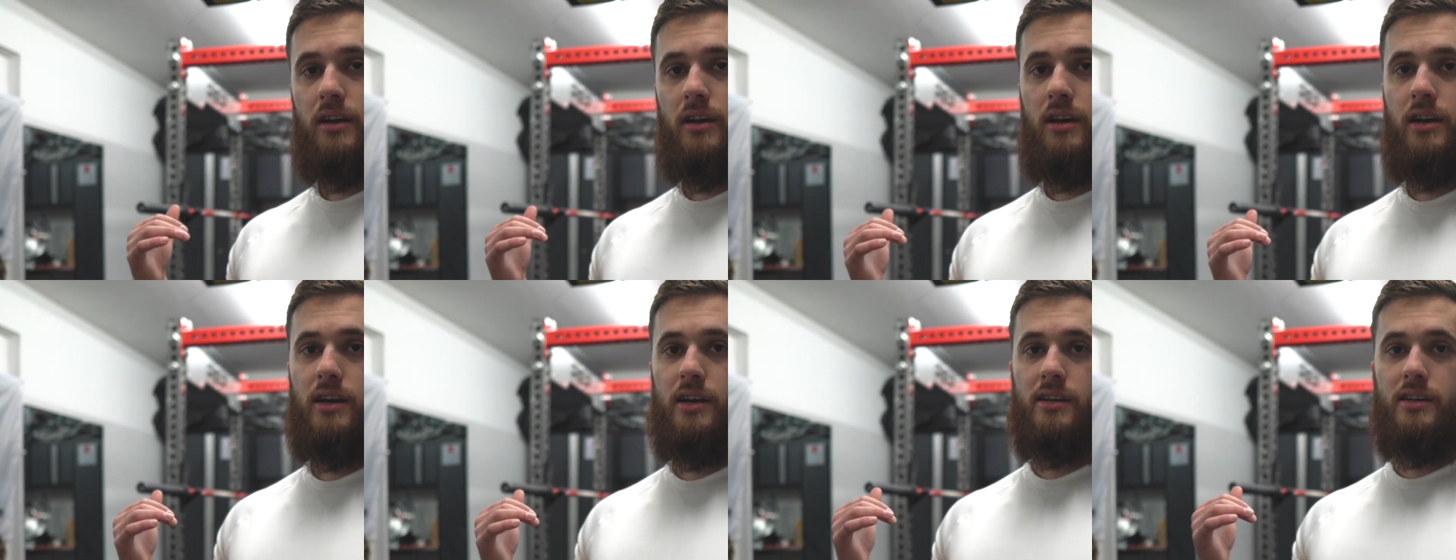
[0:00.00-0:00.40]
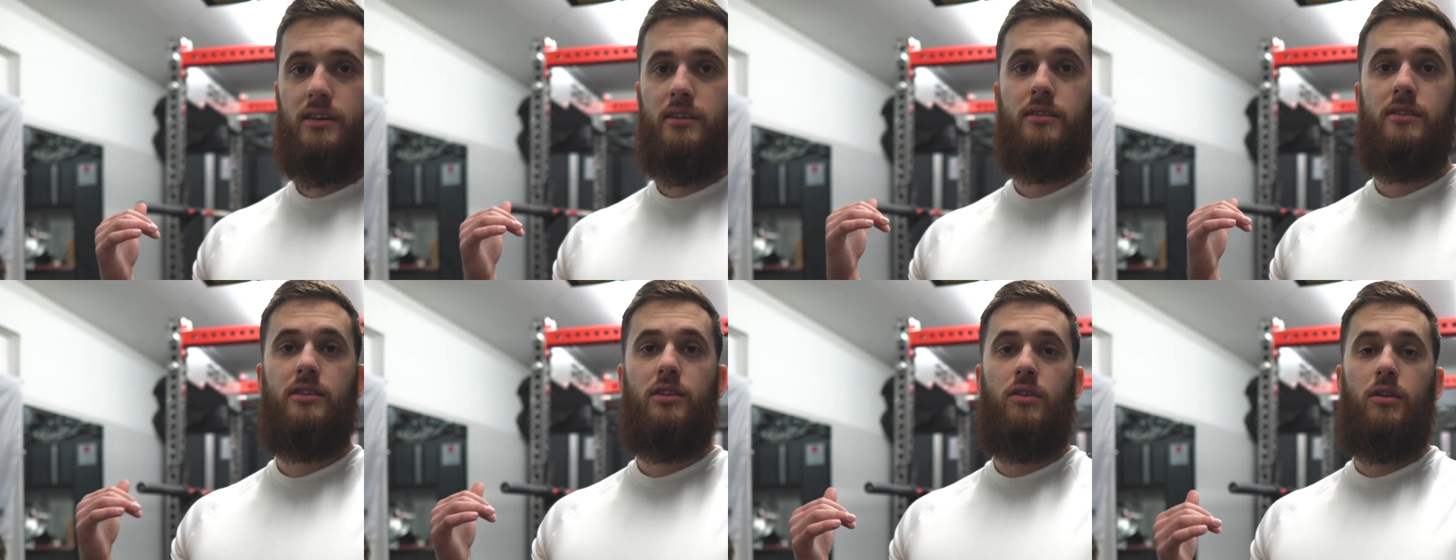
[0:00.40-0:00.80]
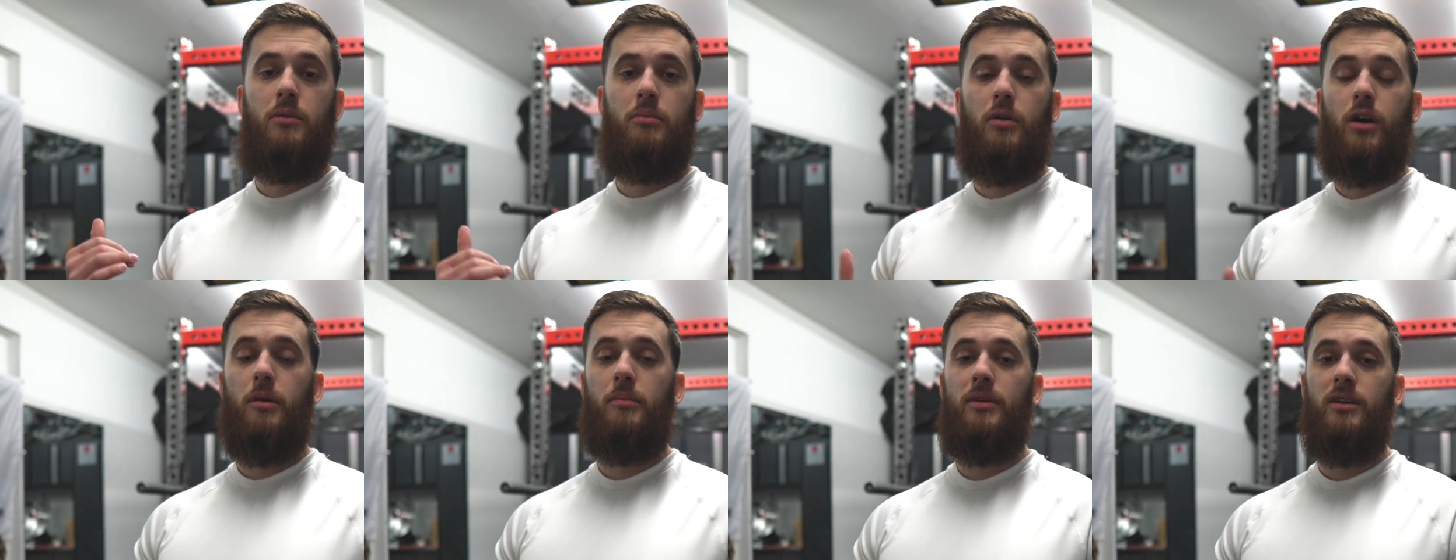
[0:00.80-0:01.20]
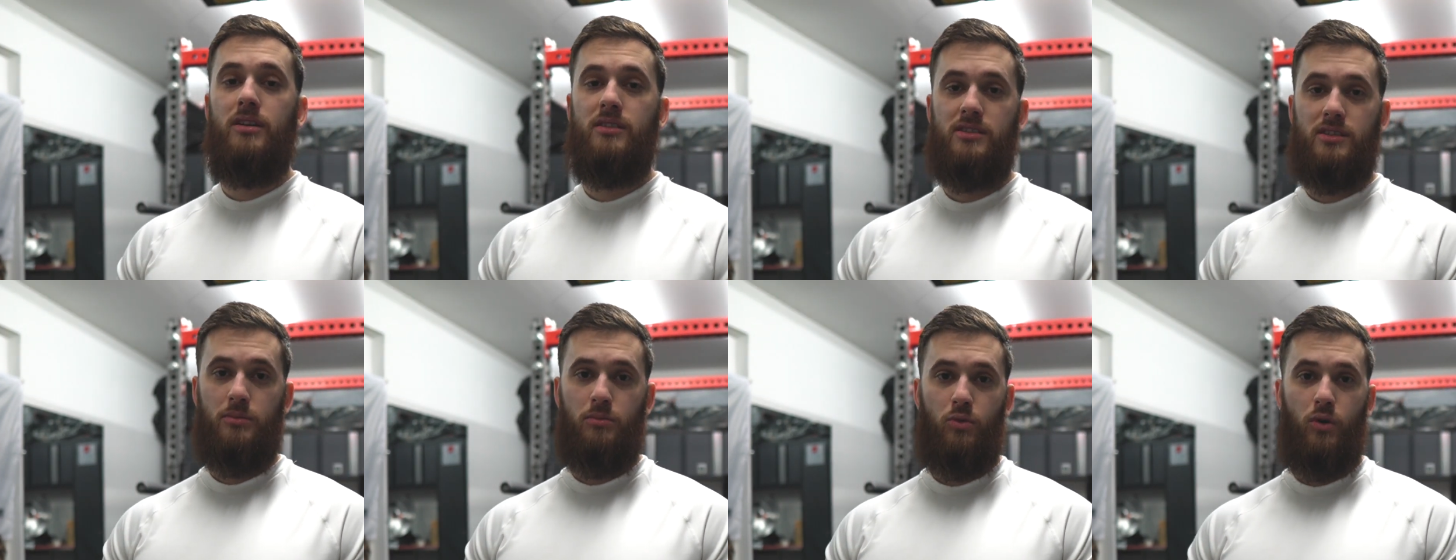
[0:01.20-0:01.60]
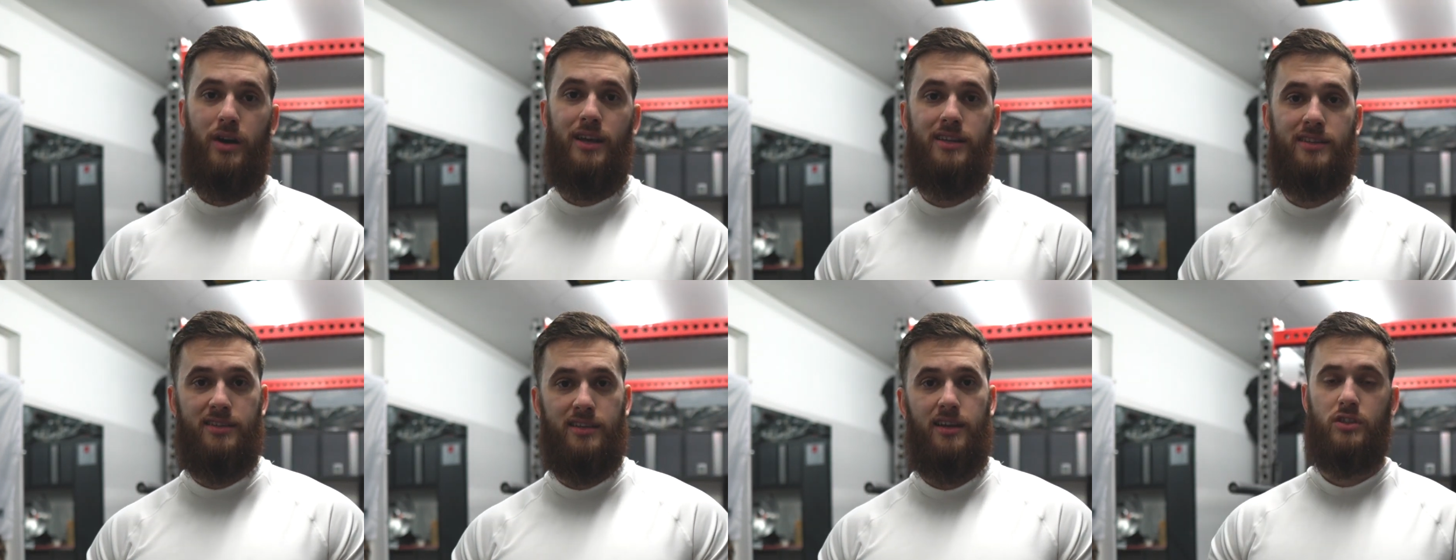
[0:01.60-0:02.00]
a barbell and some
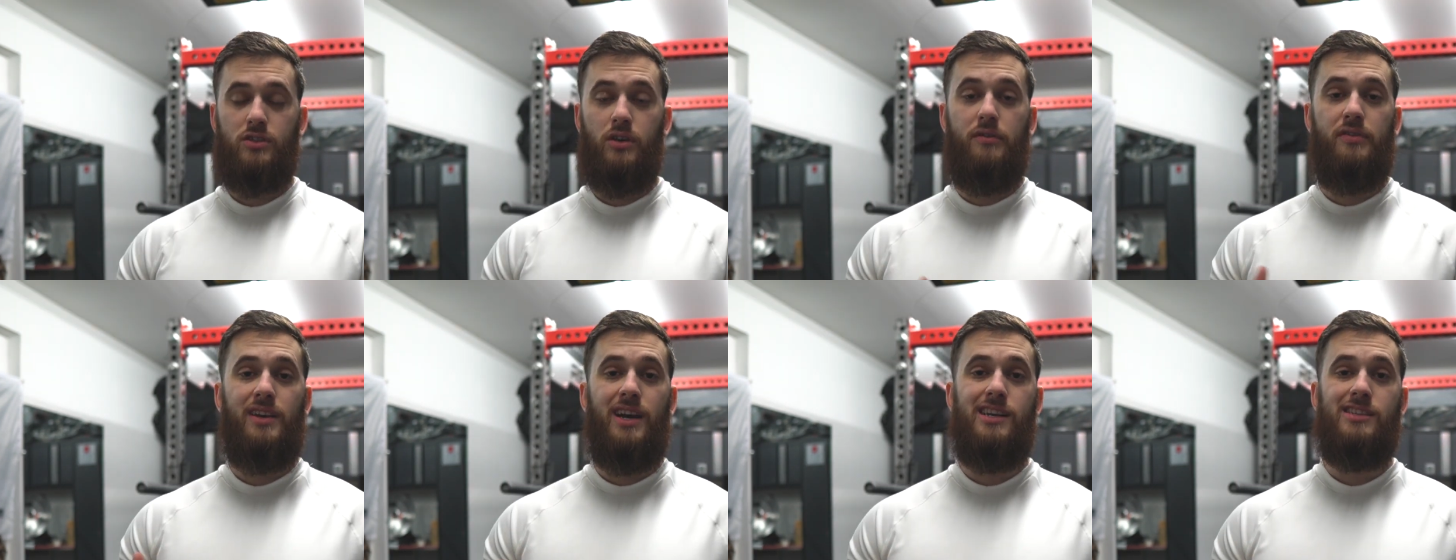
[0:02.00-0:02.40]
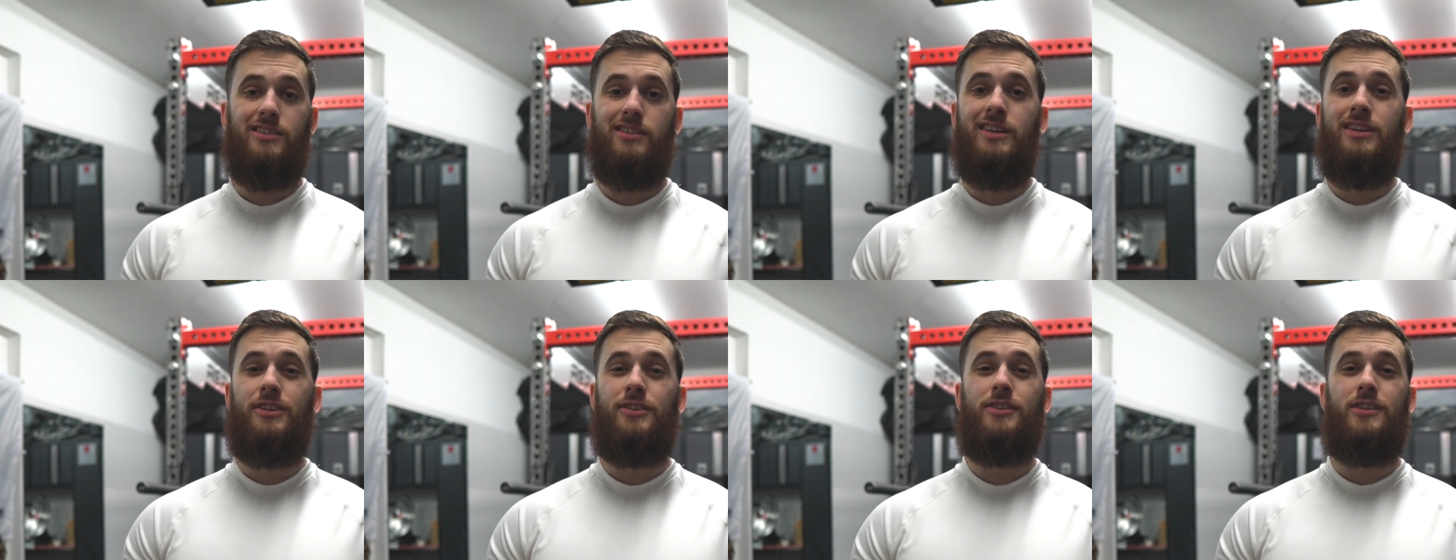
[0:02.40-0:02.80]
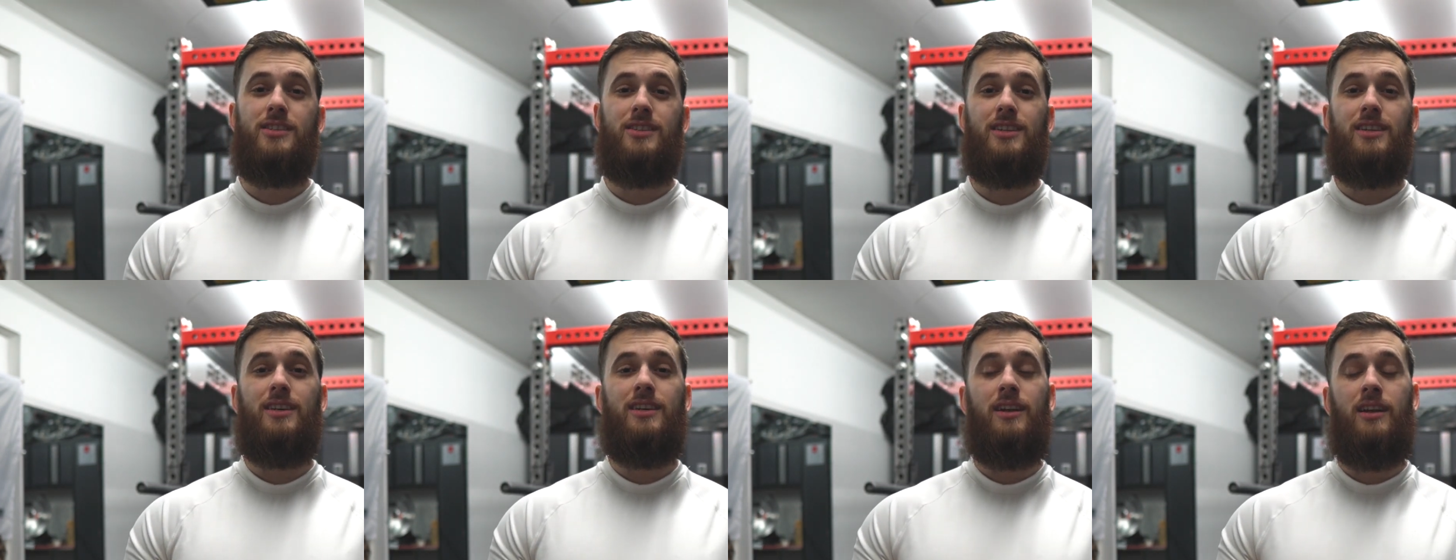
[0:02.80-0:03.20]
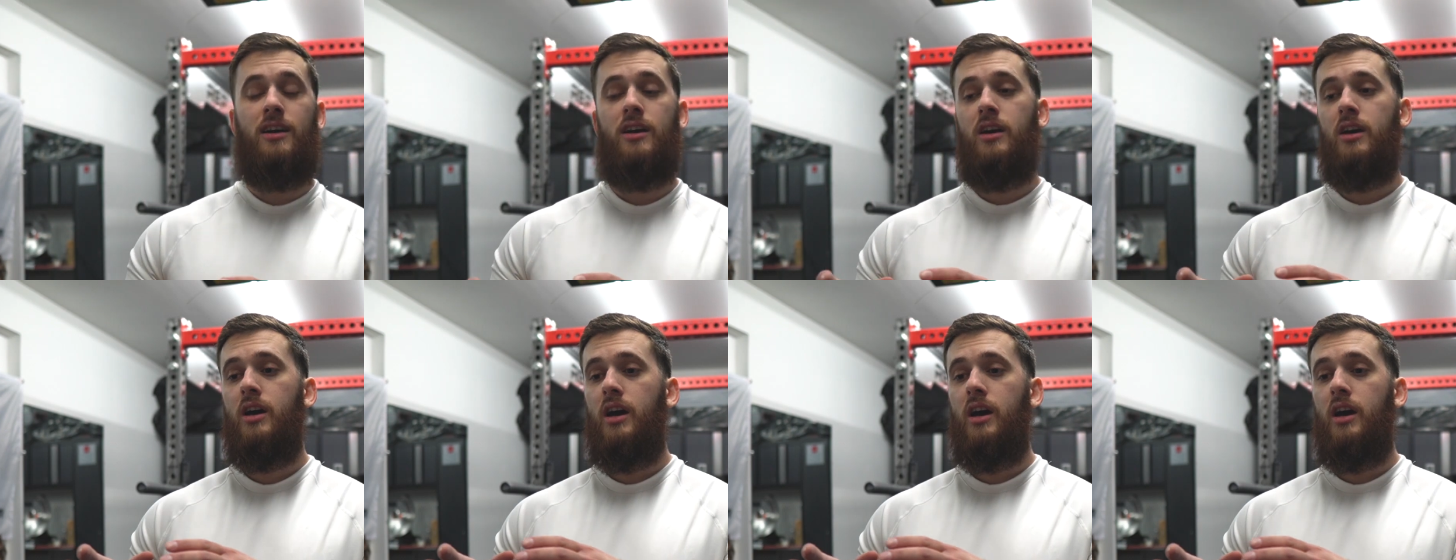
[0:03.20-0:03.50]
weights. So if you guys are interested in